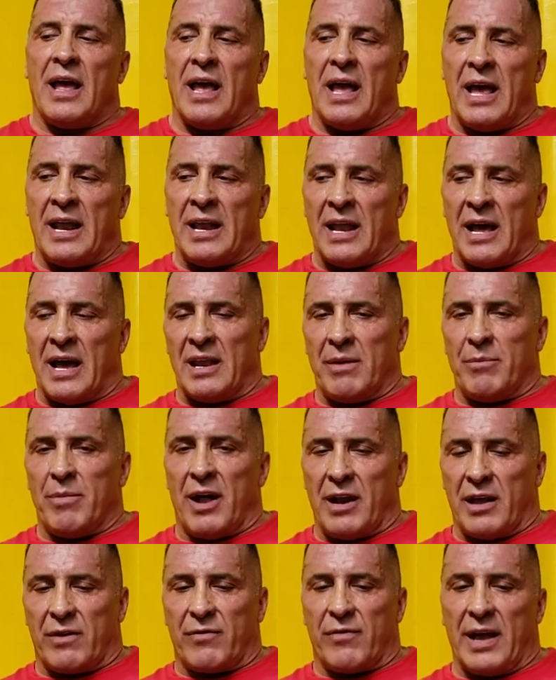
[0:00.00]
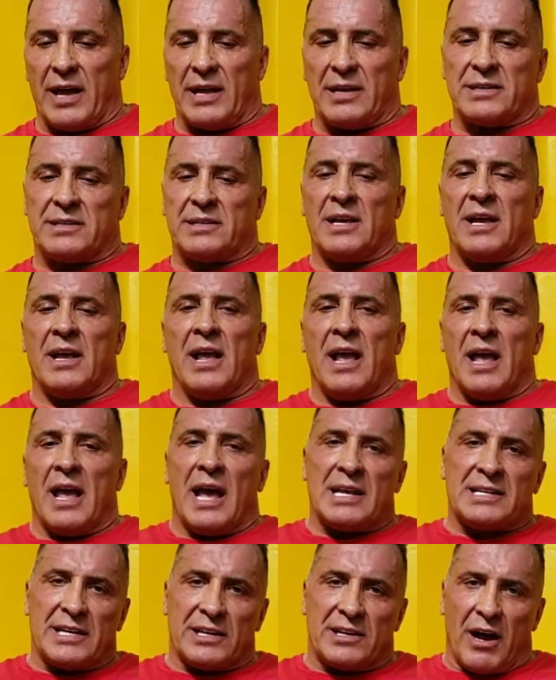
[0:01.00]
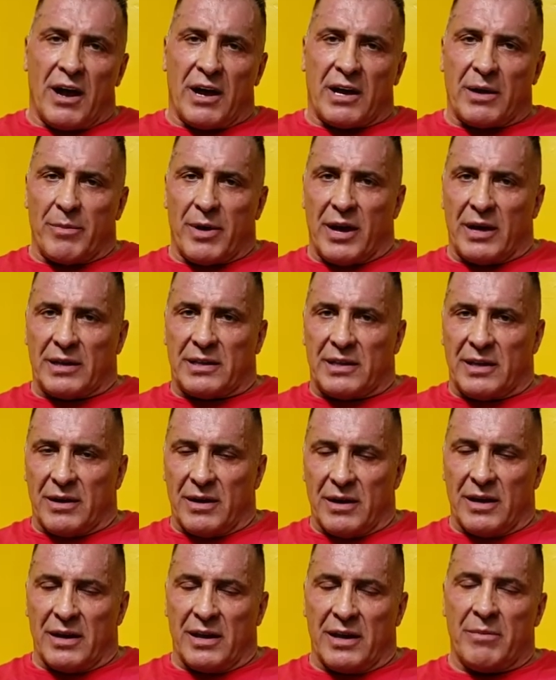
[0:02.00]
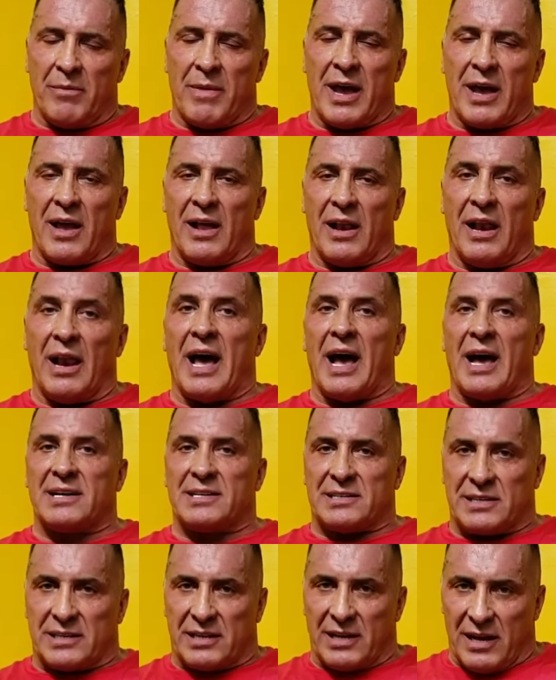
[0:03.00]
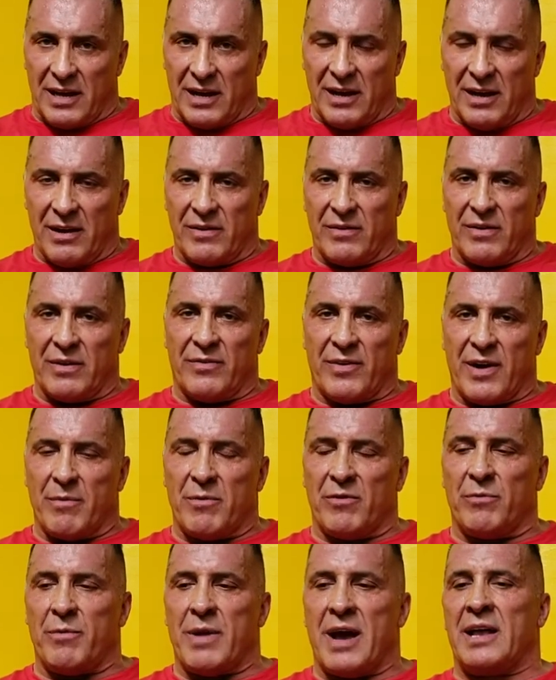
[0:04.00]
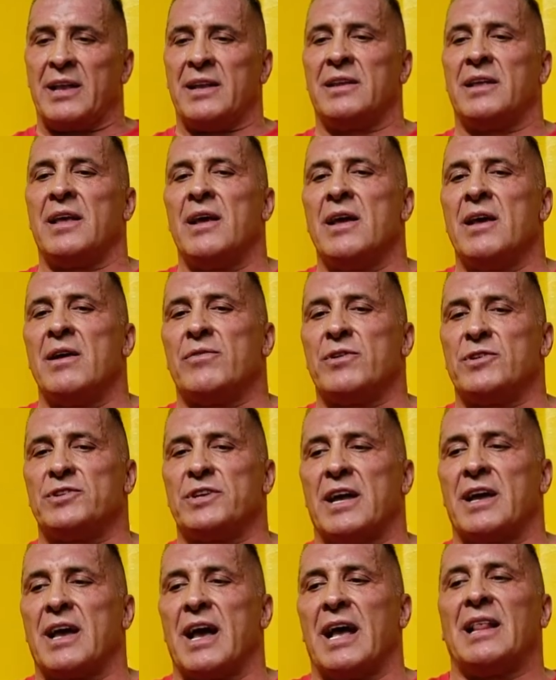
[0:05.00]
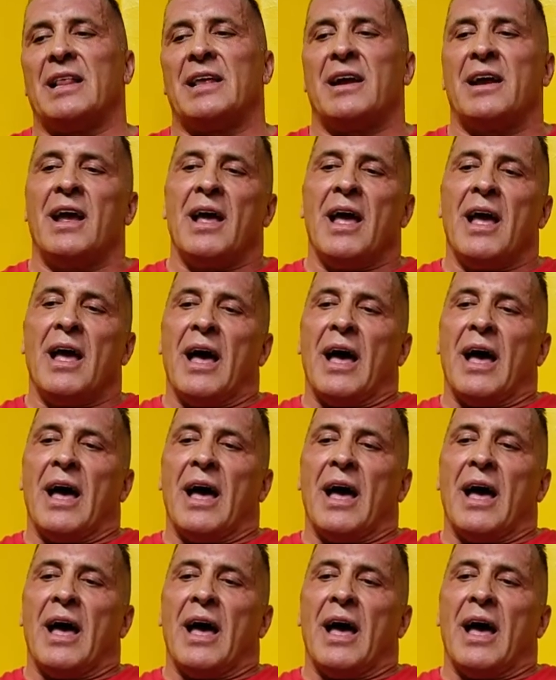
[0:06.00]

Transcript: and anabolic phase. As I talk about uh, in my last uh, frame of mind for Jay Cutler,